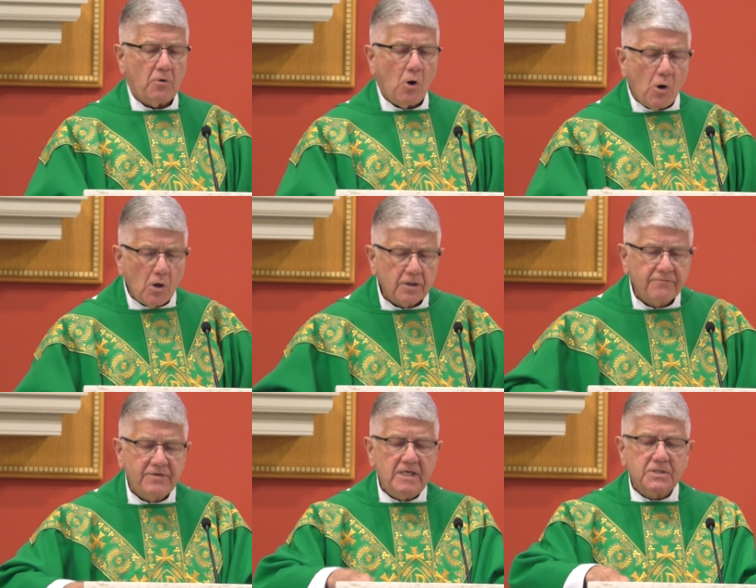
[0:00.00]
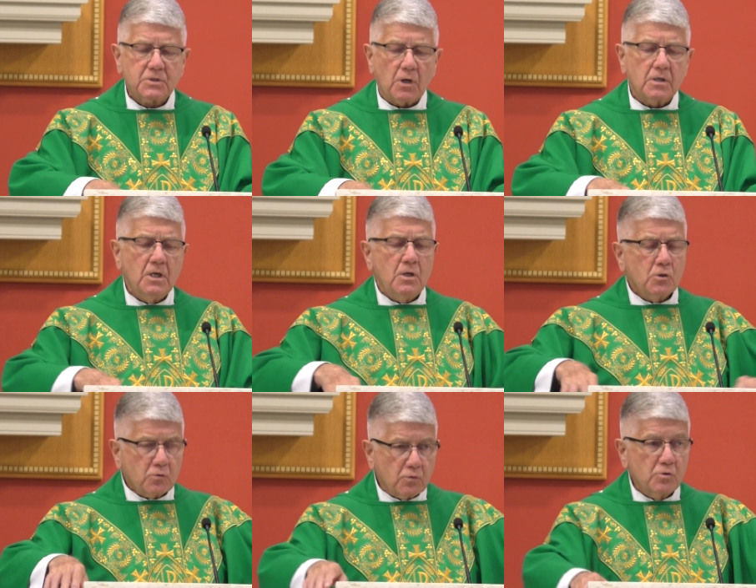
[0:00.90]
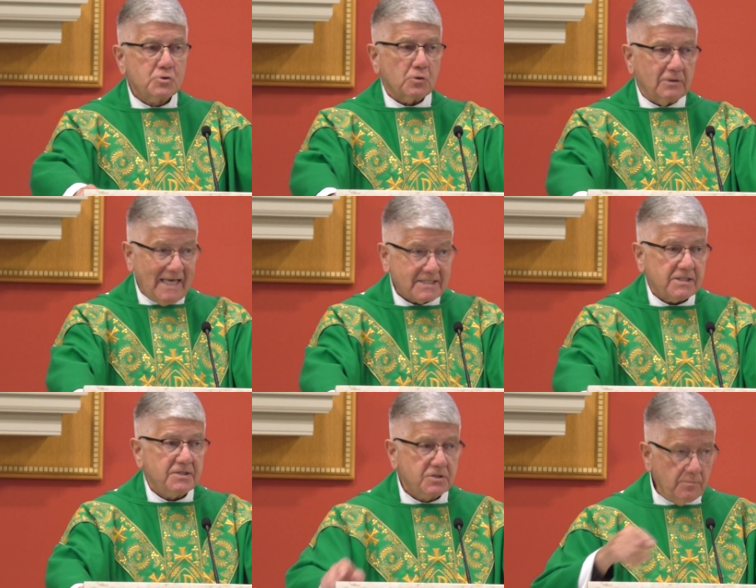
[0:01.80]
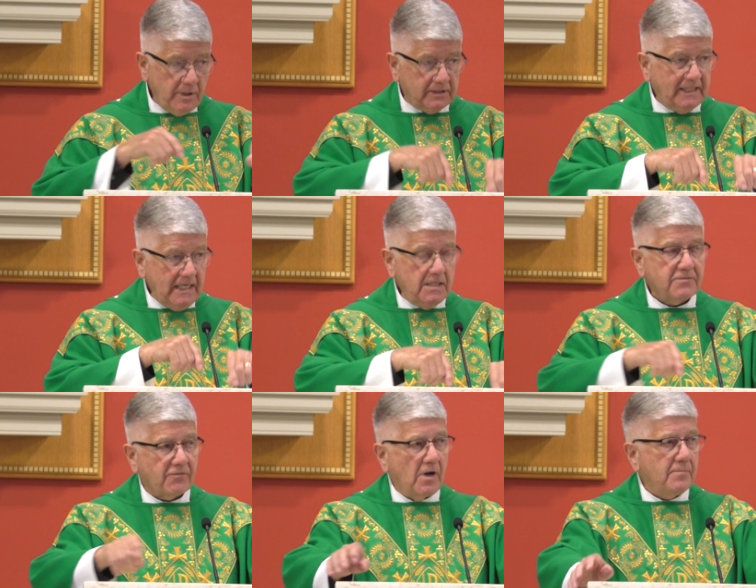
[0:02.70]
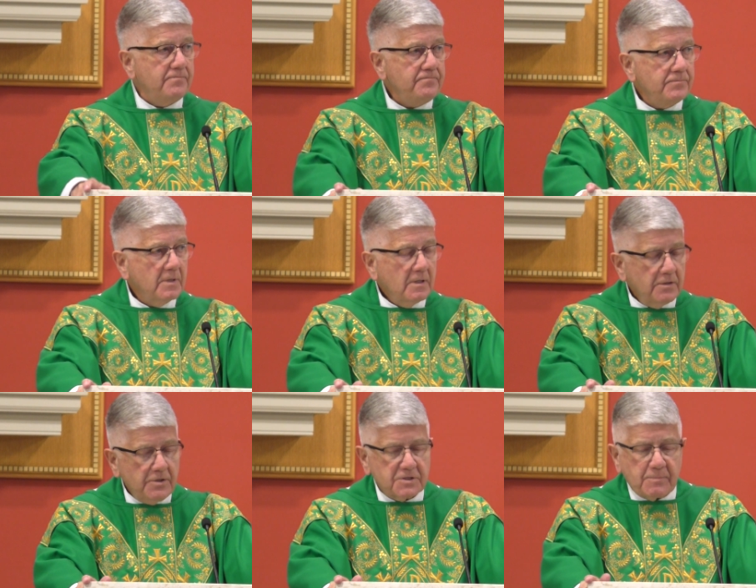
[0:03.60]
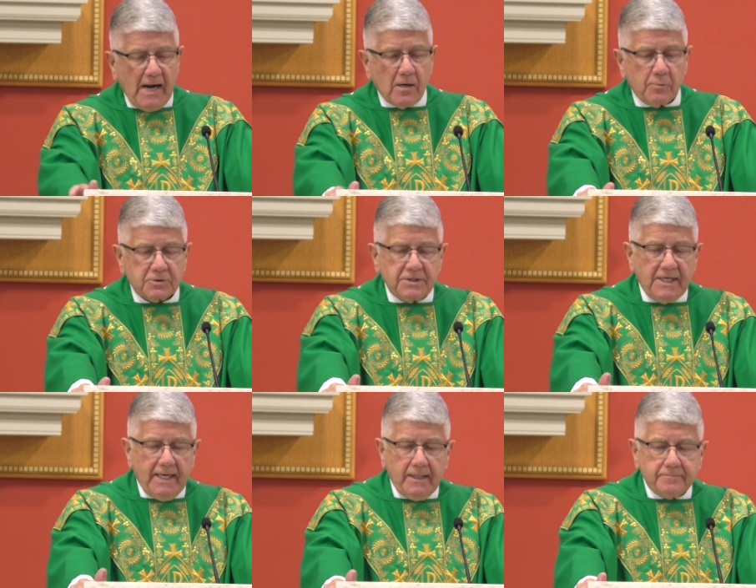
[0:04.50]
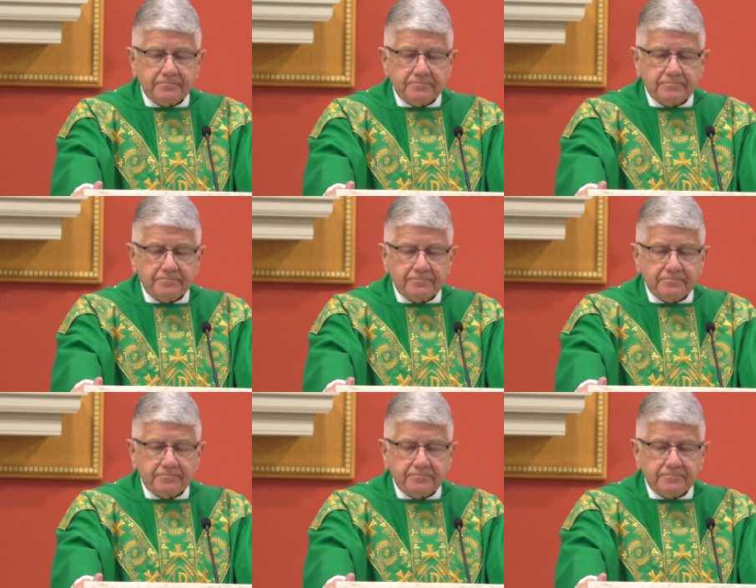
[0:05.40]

All of these are crucial lessons to be gleaned from this parable today.